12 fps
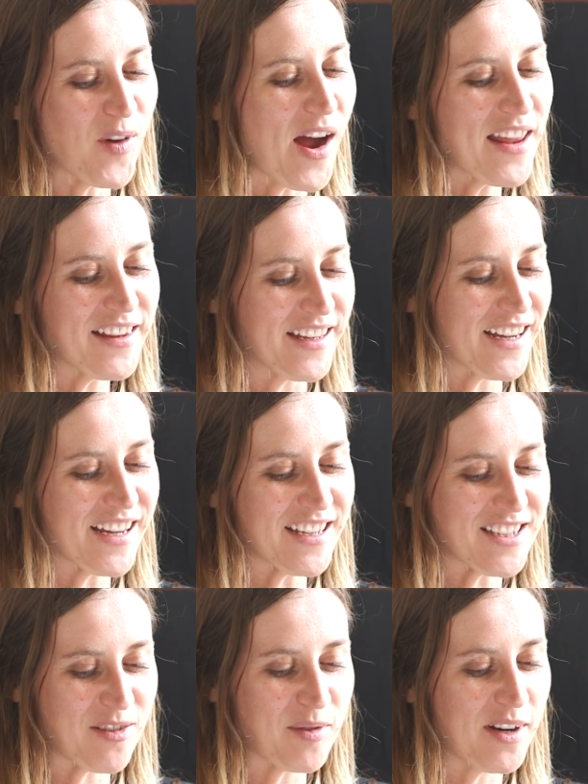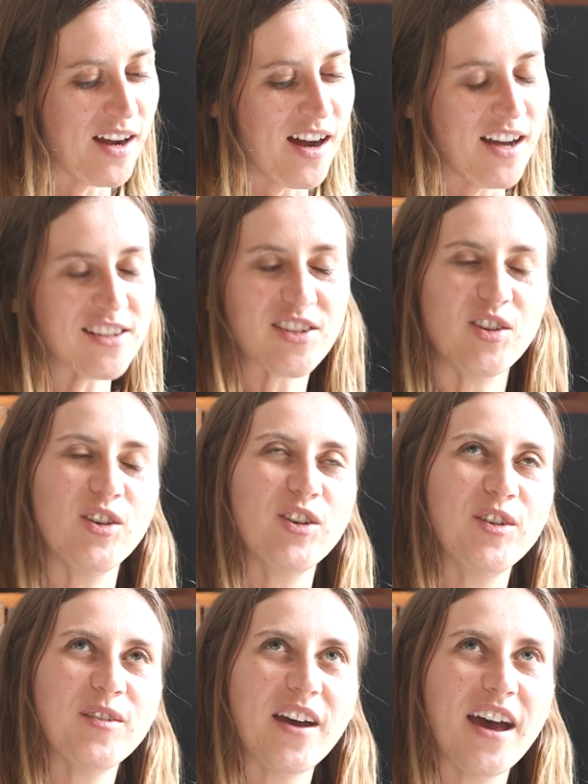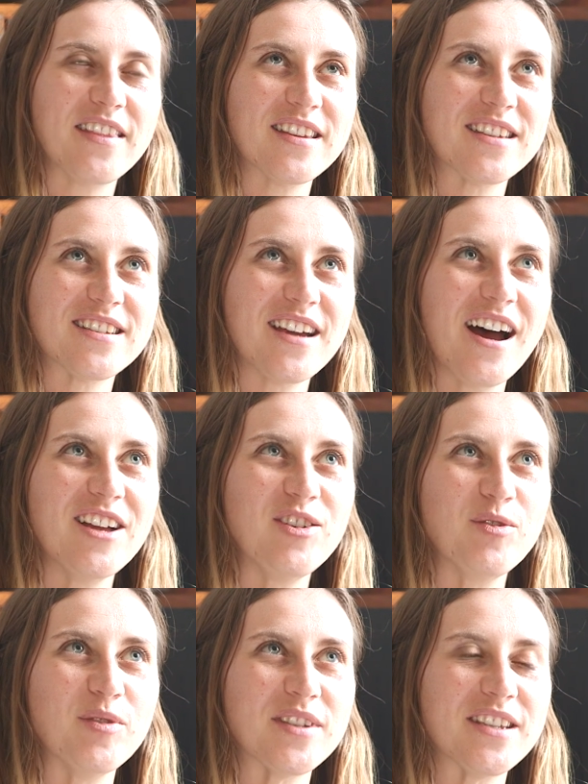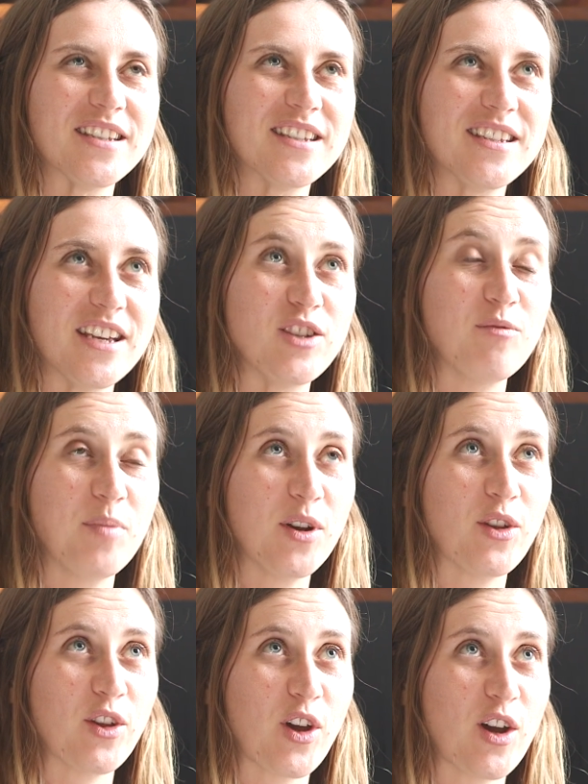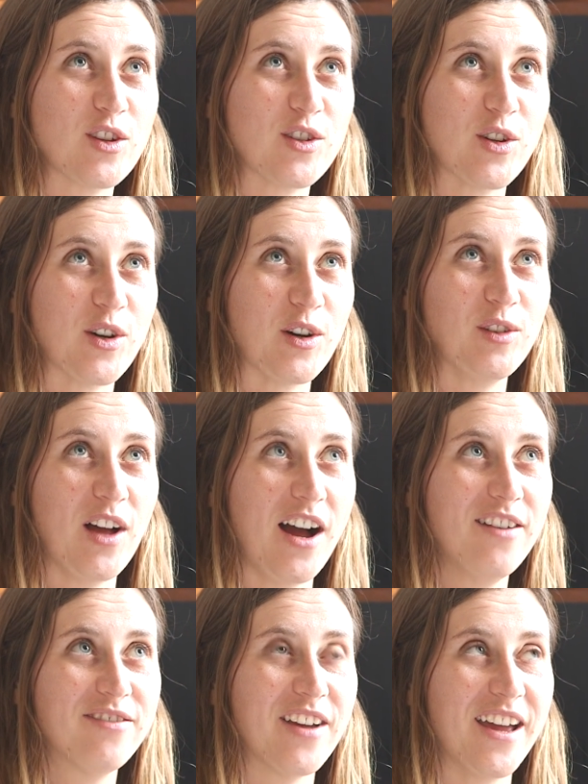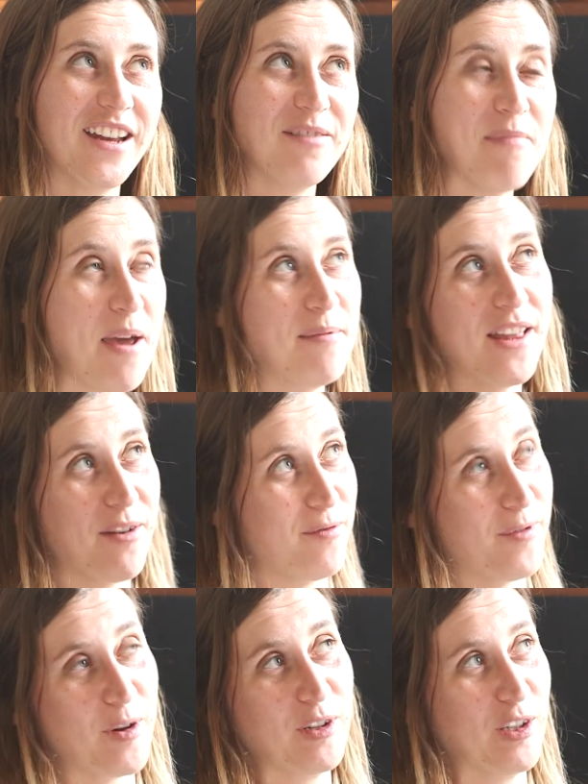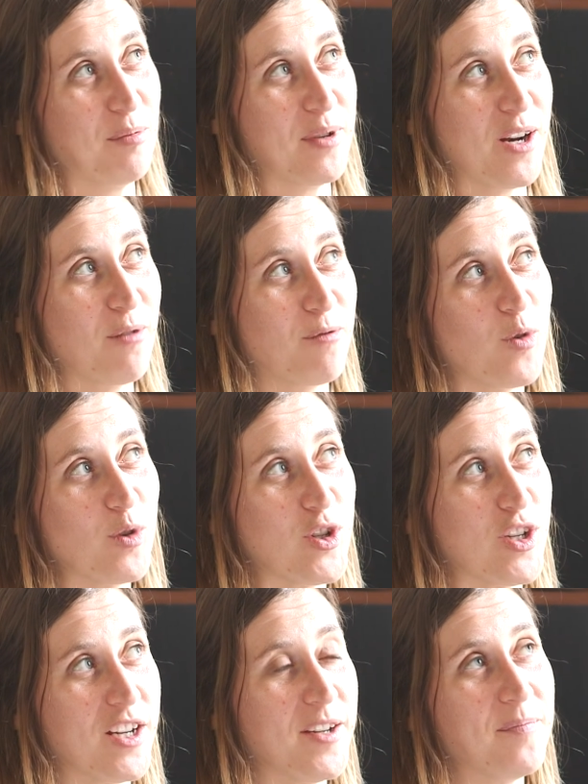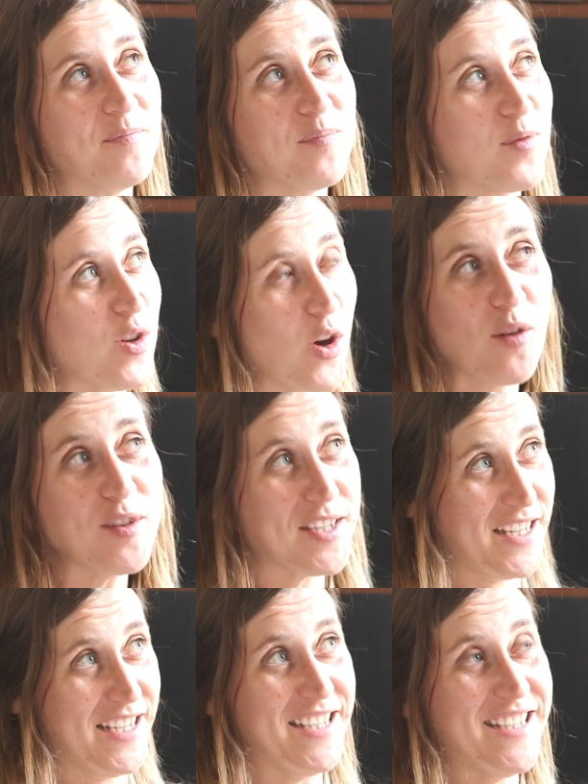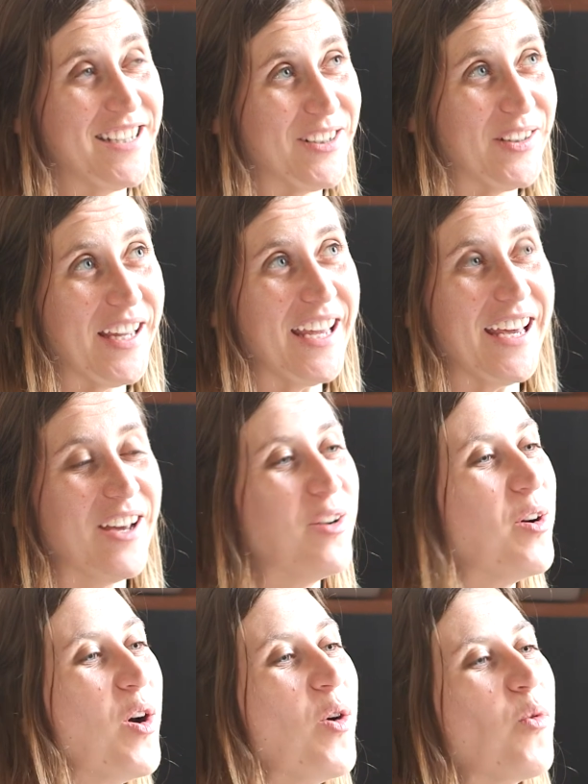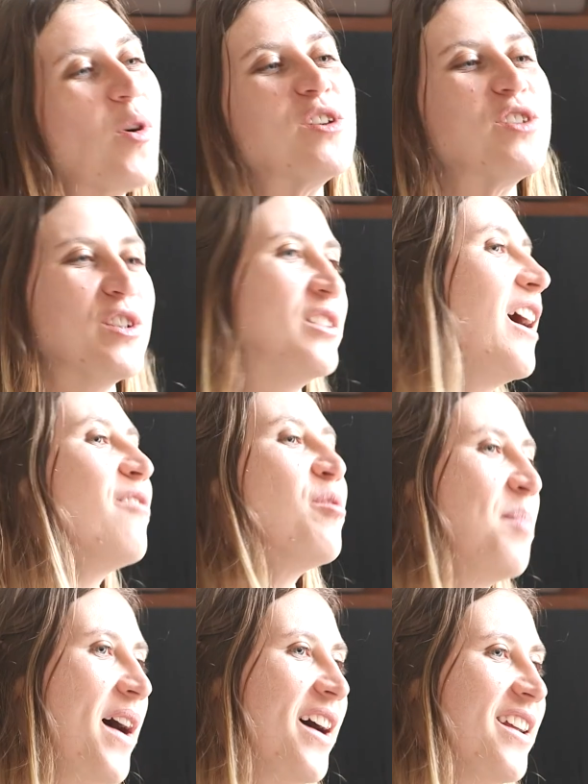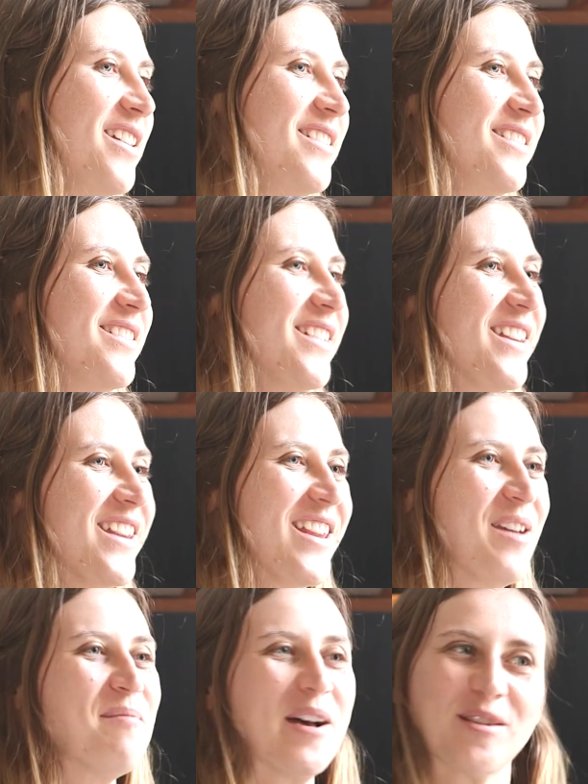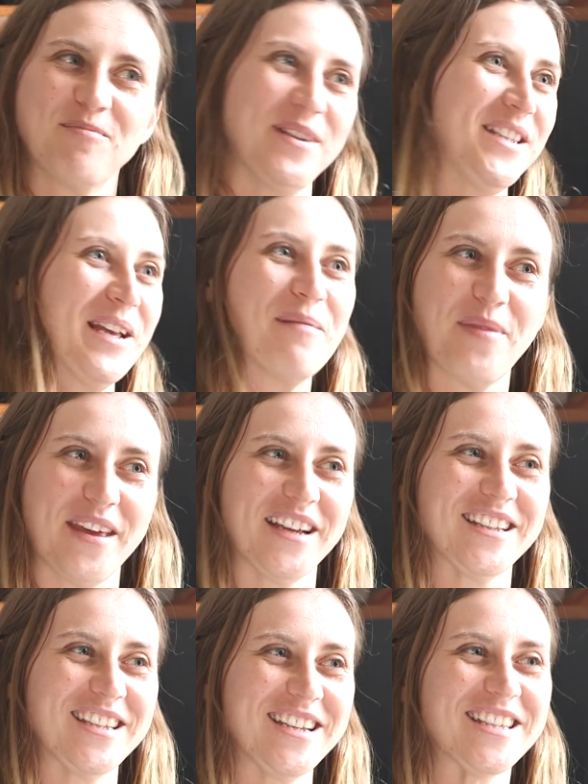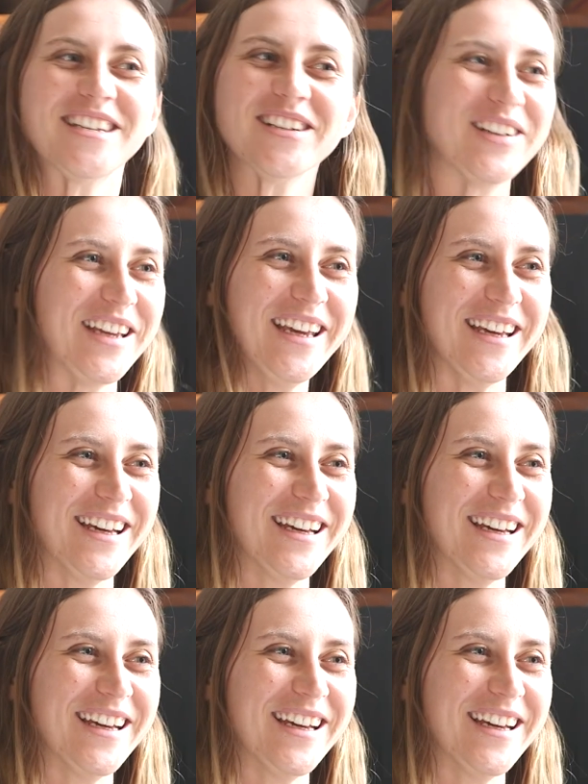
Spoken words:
finally, I guess I want to ask you, at the start you said you've been on the coast your whole life, and maybe that felt a little bit unfortunate. You're obviously still here. What do you love about it? Oh, there must be some things. You're still here.